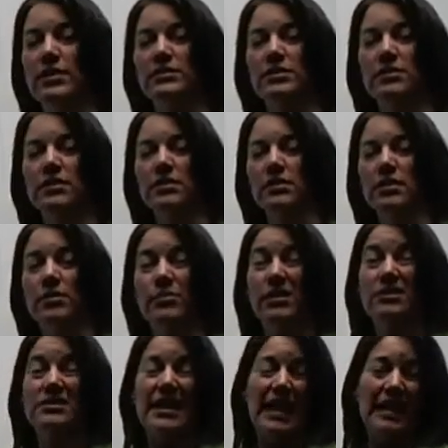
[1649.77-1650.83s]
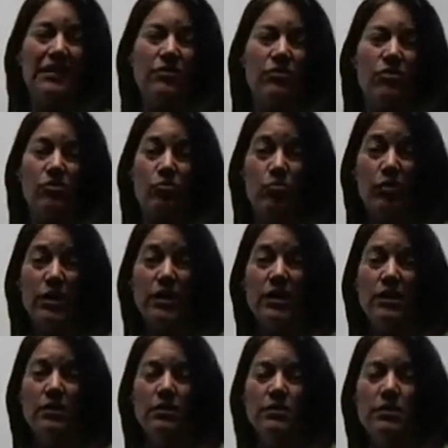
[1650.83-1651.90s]
it because adding
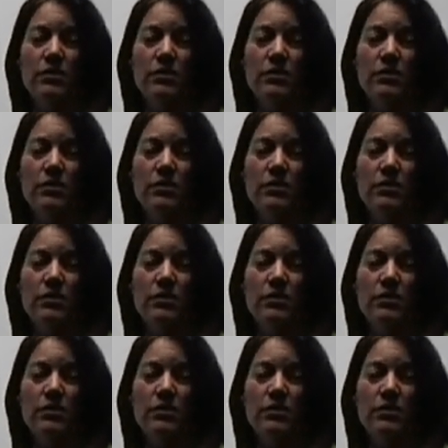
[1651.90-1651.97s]
3